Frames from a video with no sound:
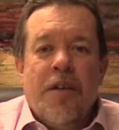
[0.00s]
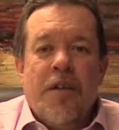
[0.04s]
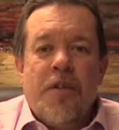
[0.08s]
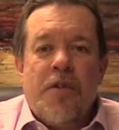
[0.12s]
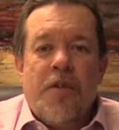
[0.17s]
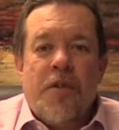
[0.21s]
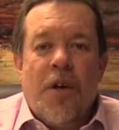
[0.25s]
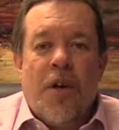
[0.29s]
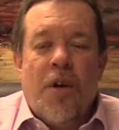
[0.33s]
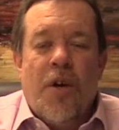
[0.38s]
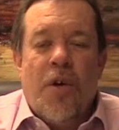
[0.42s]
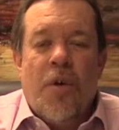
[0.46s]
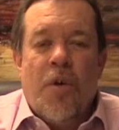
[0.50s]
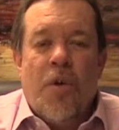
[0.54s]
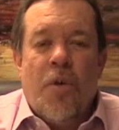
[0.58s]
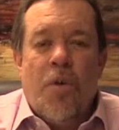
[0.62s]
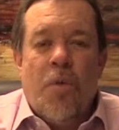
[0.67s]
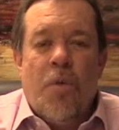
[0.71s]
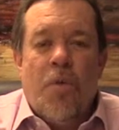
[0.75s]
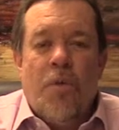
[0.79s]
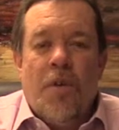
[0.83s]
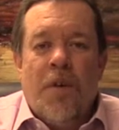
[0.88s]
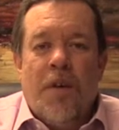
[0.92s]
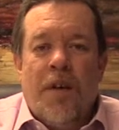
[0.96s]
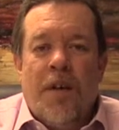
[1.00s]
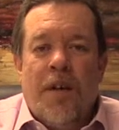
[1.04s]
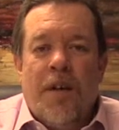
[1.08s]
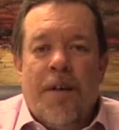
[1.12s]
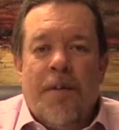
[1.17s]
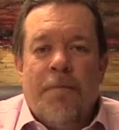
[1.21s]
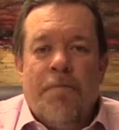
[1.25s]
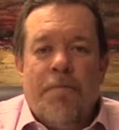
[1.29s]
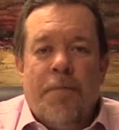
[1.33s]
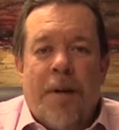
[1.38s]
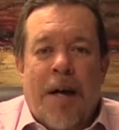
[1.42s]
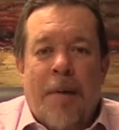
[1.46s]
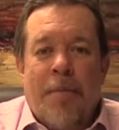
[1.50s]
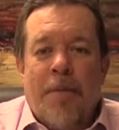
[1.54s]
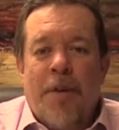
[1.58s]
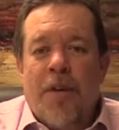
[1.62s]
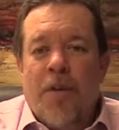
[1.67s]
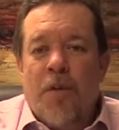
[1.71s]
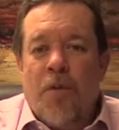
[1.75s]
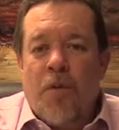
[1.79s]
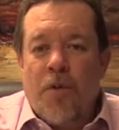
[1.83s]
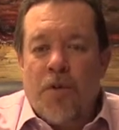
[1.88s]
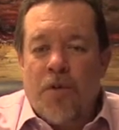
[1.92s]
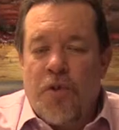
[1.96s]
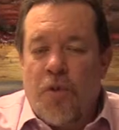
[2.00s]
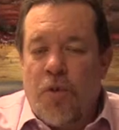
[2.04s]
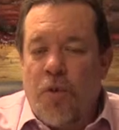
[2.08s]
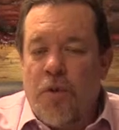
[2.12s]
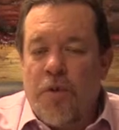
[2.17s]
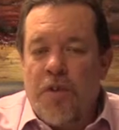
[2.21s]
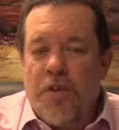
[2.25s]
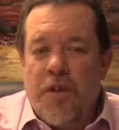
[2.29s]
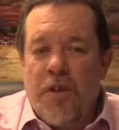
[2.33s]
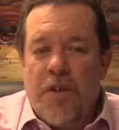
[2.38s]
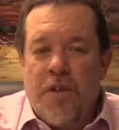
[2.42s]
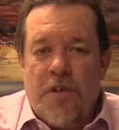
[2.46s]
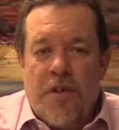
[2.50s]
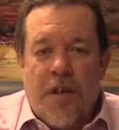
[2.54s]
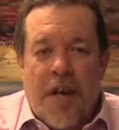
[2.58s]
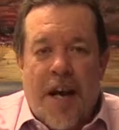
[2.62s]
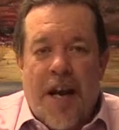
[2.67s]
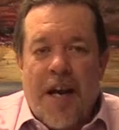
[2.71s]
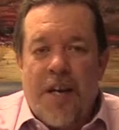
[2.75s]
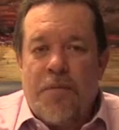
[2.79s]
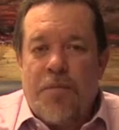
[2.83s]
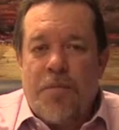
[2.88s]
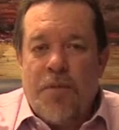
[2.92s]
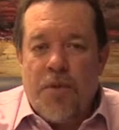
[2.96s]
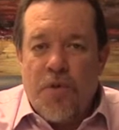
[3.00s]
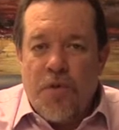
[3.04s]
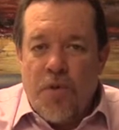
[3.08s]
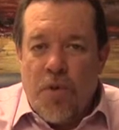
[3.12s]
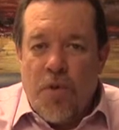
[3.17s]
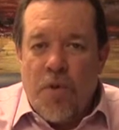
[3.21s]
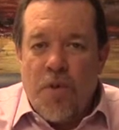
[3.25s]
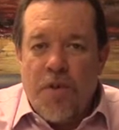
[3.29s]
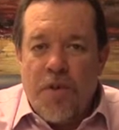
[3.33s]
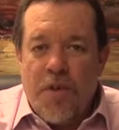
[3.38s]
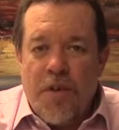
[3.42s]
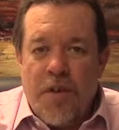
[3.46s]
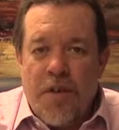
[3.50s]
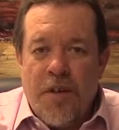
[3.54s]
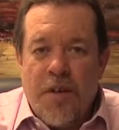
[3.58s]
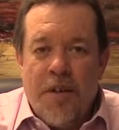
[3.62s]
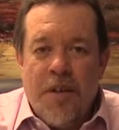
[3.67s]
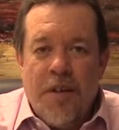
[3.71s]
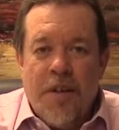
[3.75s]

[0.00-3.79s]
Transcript: So I'm in North Georgia and Jasper, Georgia.